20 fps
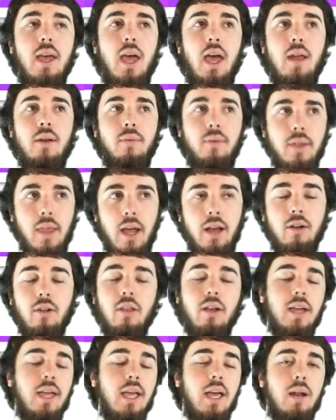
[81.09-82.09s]
And for that, you're
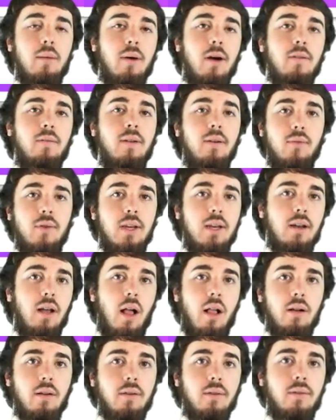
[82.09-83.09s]
looking at about
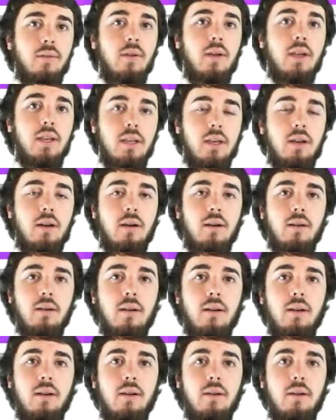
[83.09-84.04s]
$15 a year